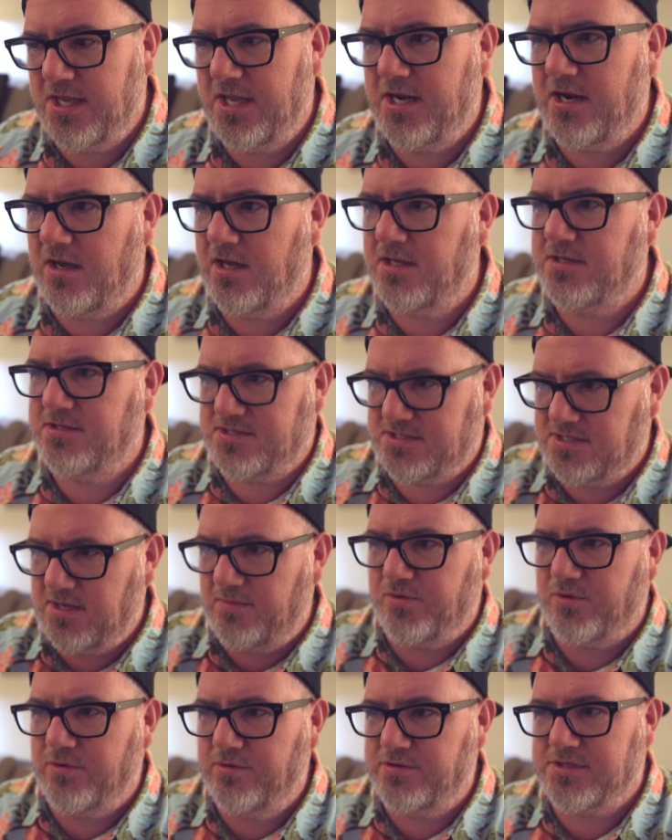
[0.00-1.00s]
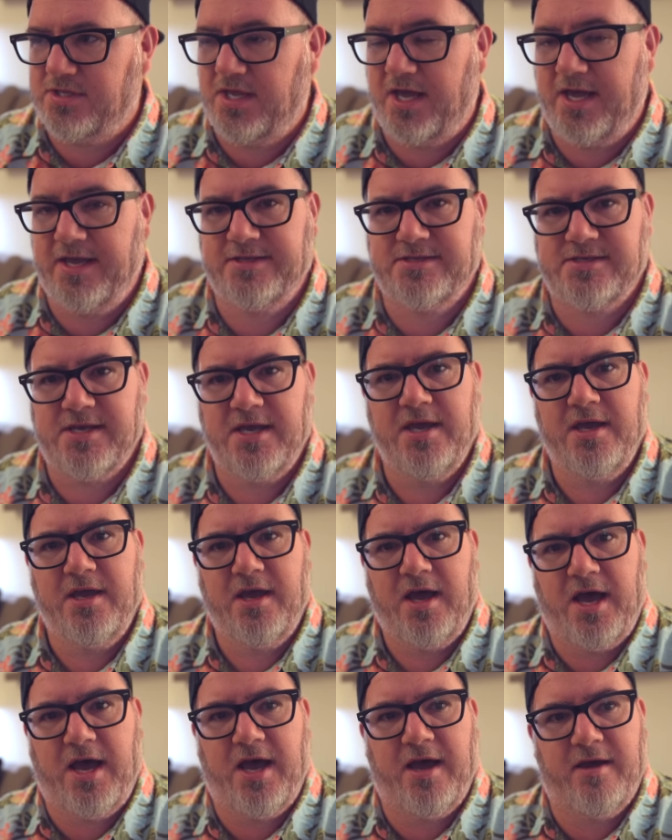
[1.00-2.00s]
And on some cruise lines,
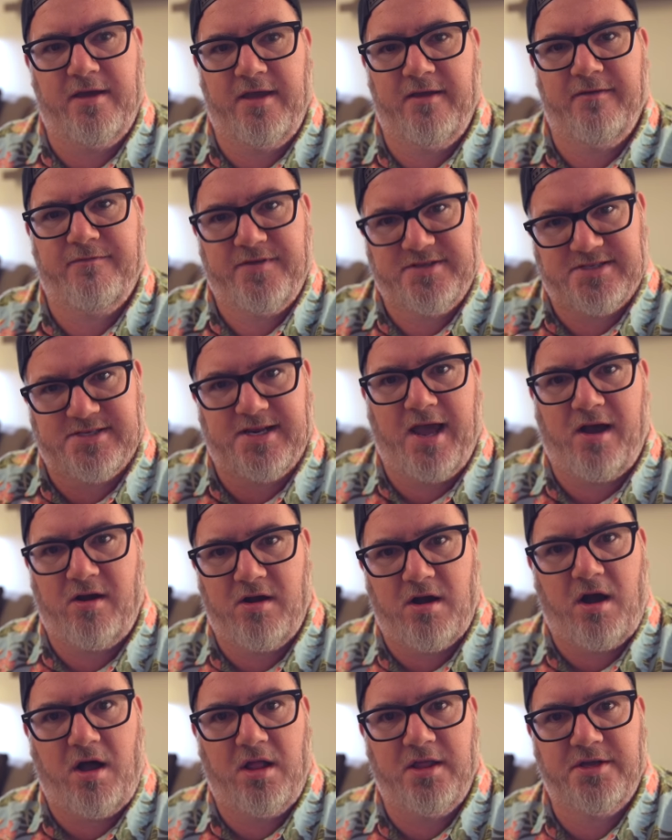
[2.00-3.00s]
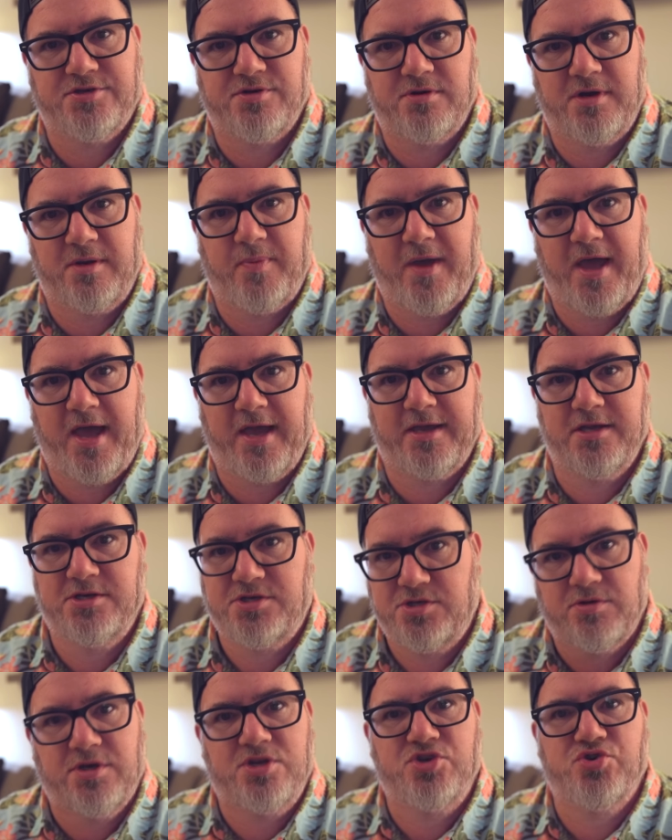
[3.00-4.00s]
if it's an alcoholic drink package,
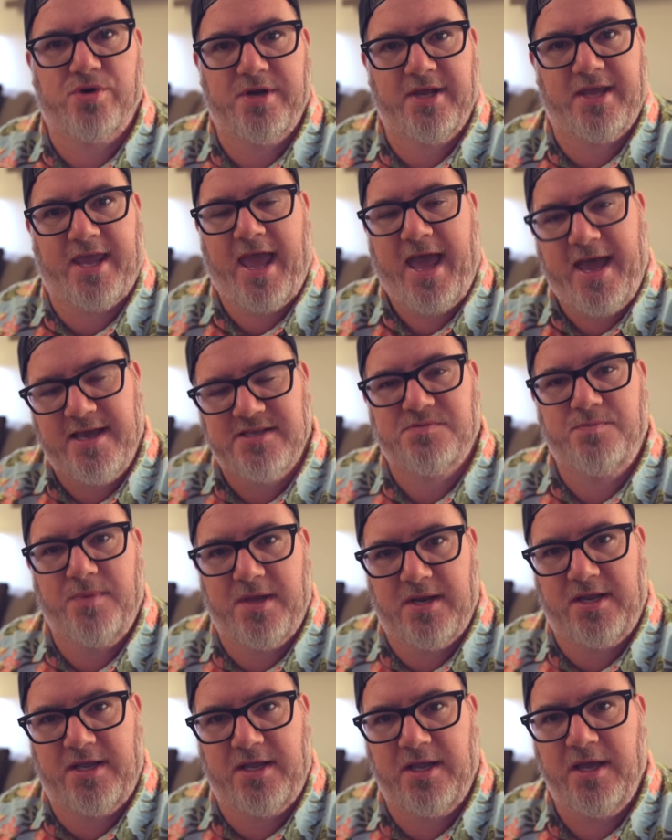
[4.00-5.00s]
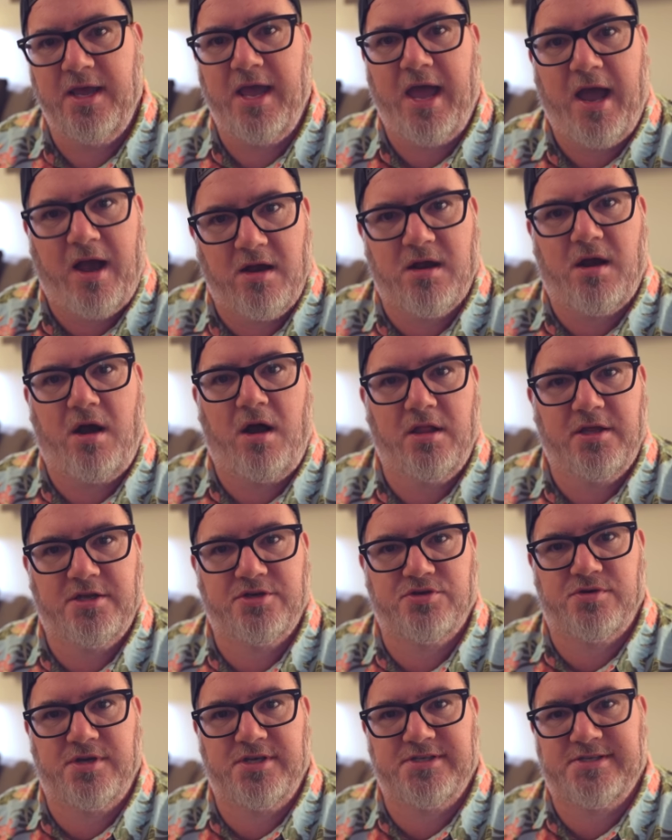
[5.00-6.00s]
you can drink as many alcoholic
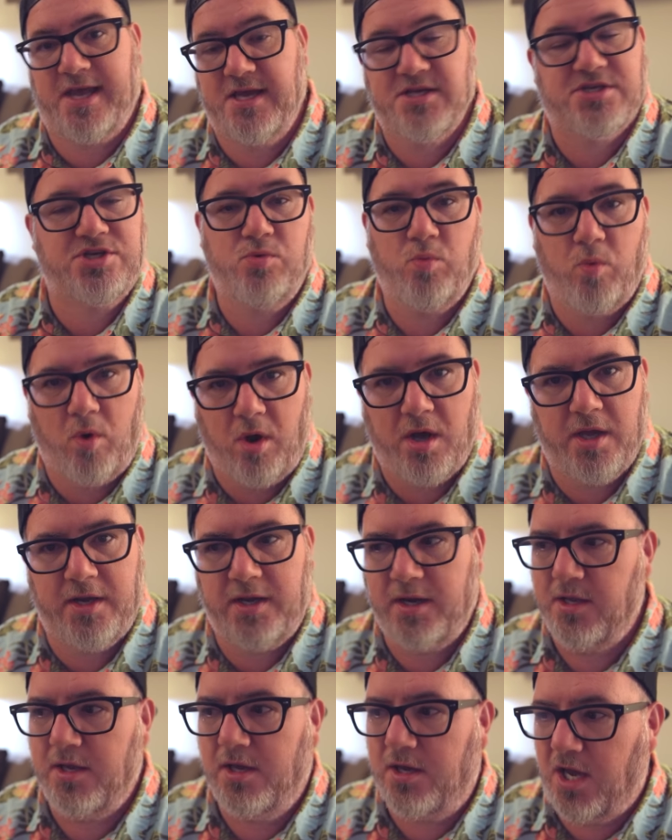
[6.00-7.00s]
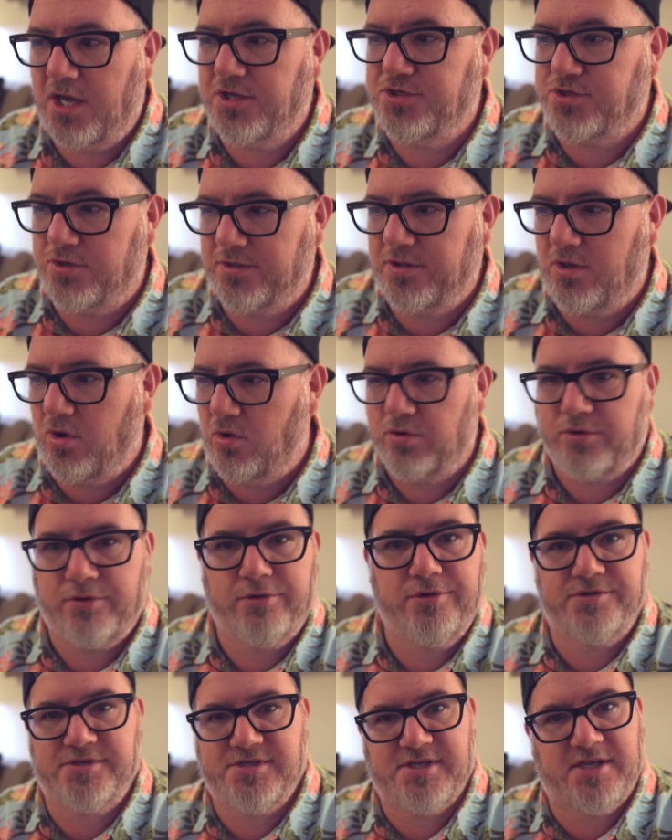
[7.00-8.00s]
drinks as you want during the whole
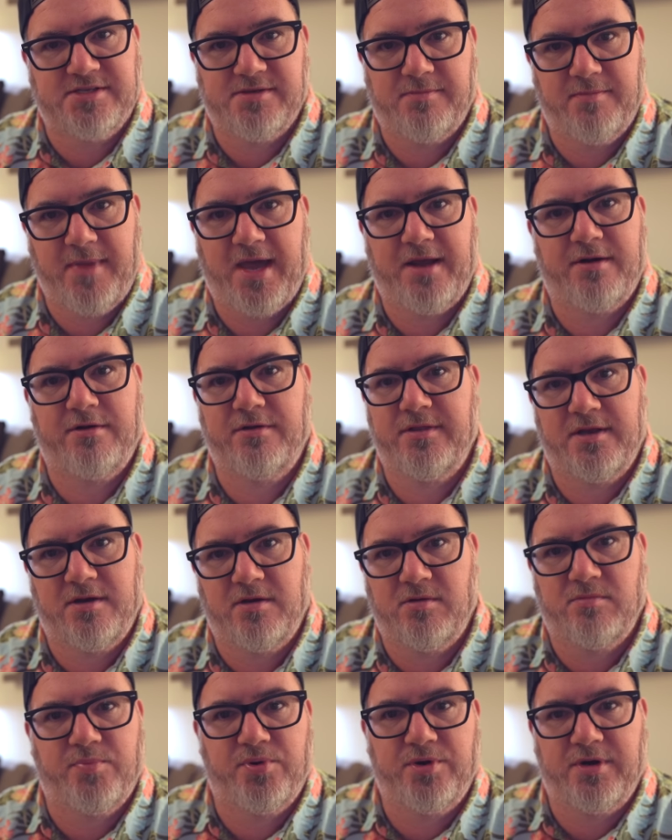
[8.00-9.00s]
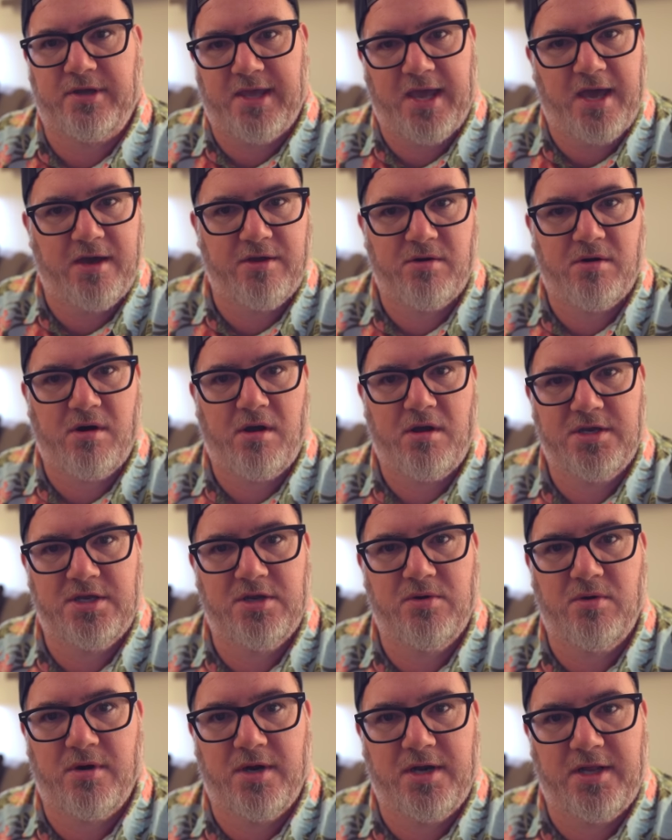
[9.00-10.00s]
cruise. Doesn't matter. They don't put a counter on
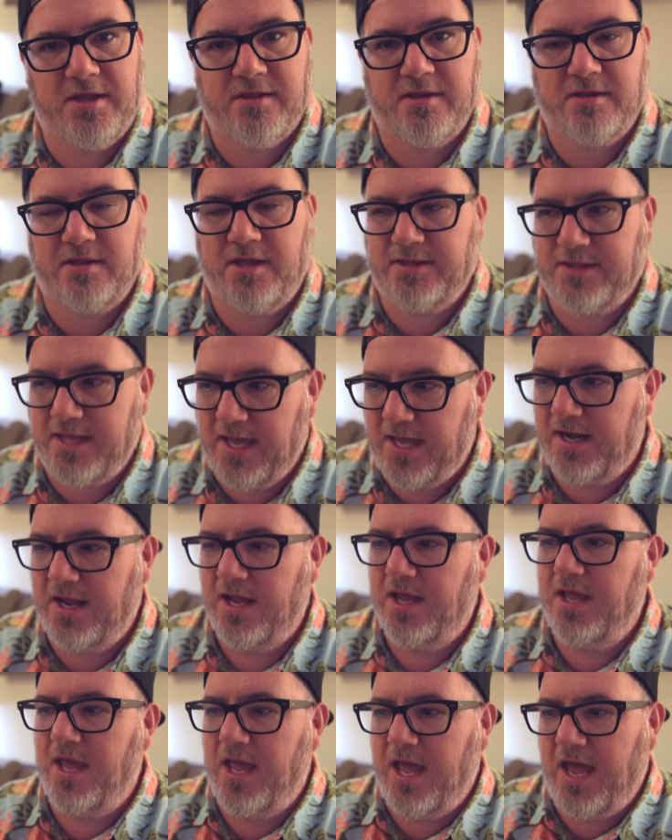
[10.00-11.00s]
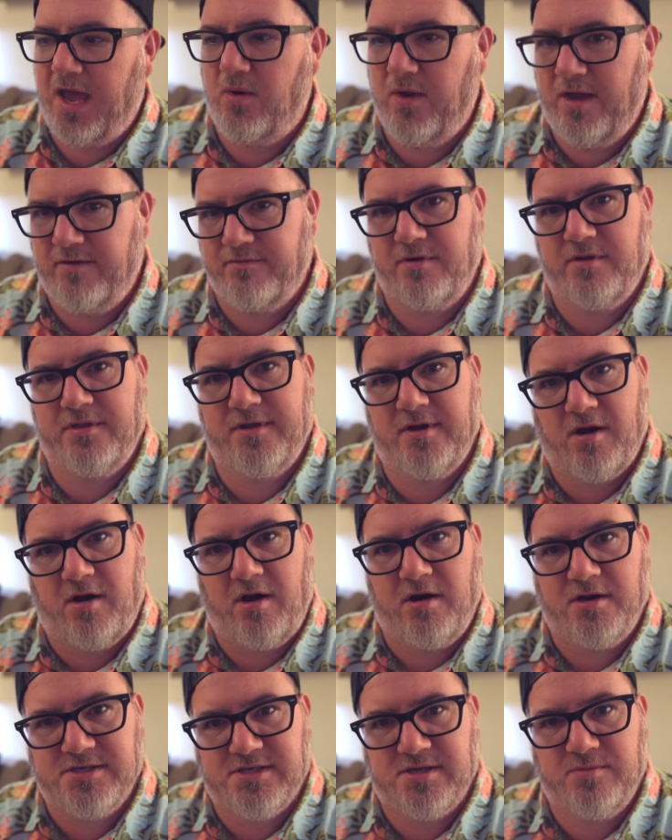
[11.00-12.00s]
you or anything like that. However, there
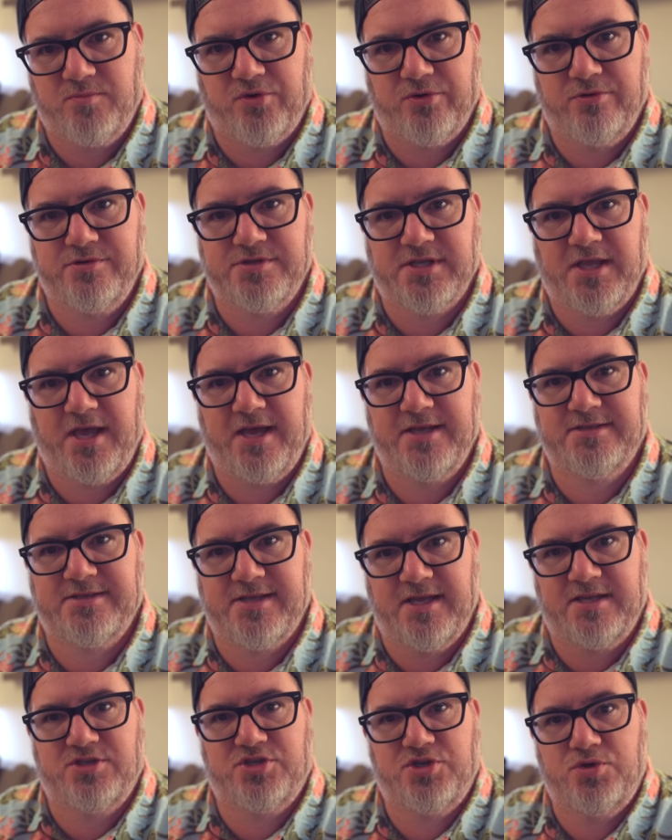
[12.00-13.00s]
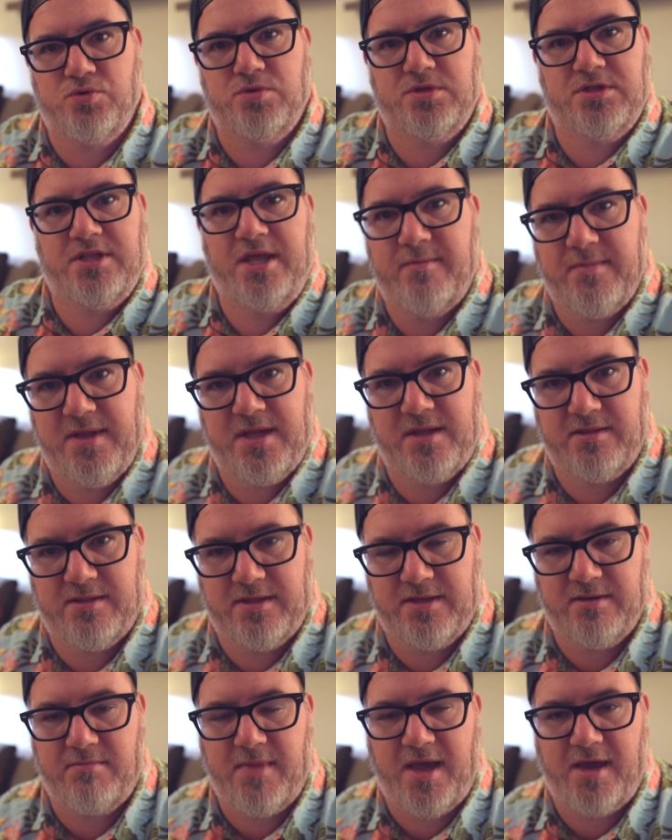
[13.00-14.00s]
are some cruise lines that do limit
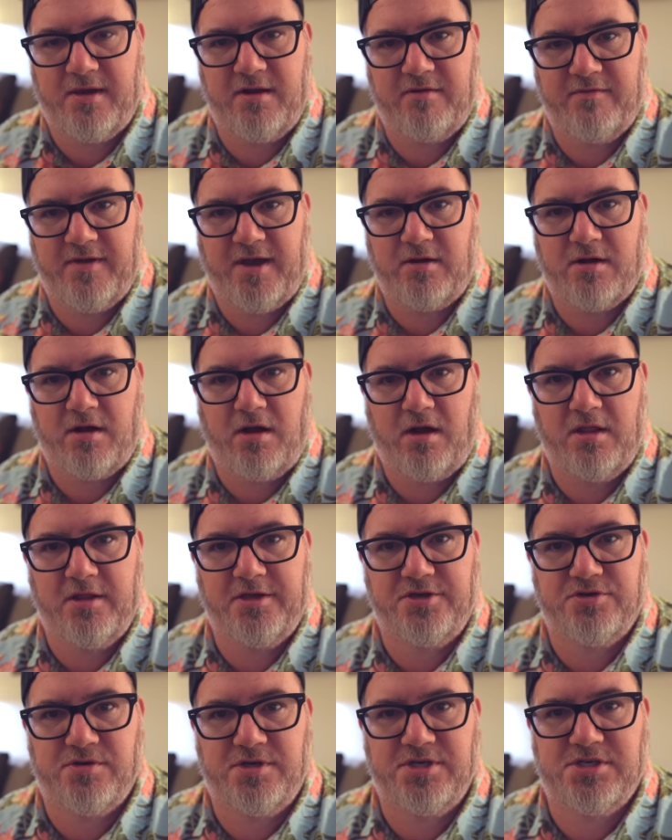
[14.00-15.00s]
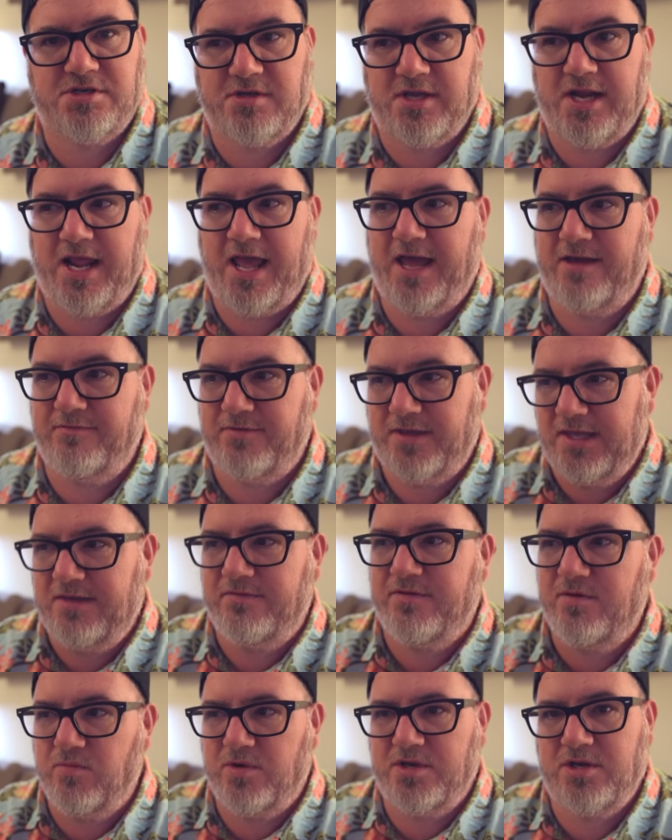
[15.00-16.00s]
the amount of alcoholic drinks you can have,
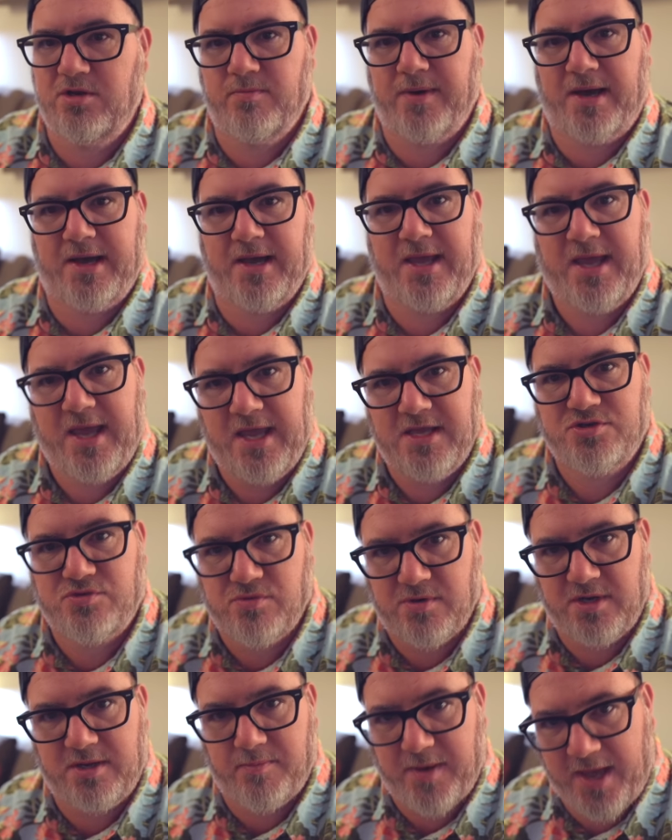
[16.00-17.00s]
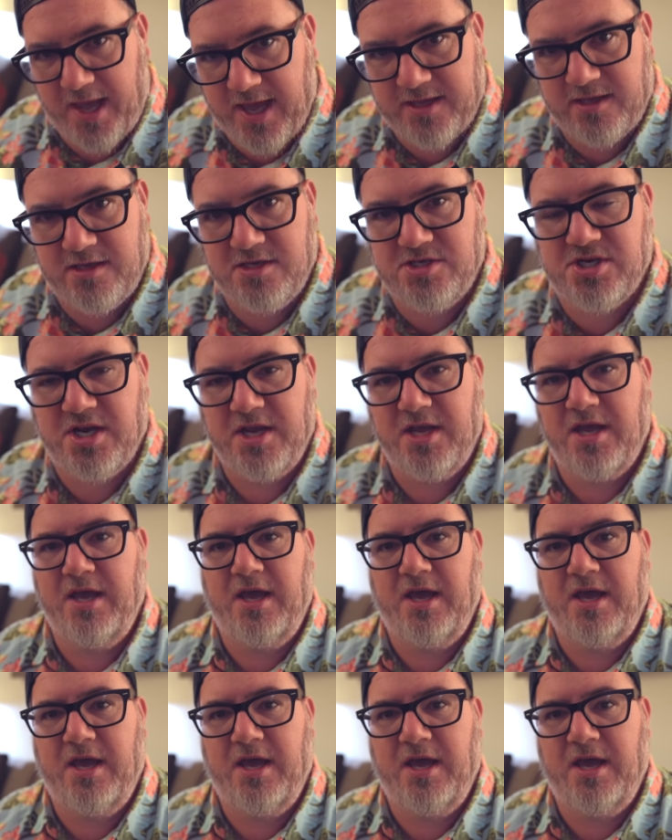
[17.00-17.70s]
even when you buy a drink package.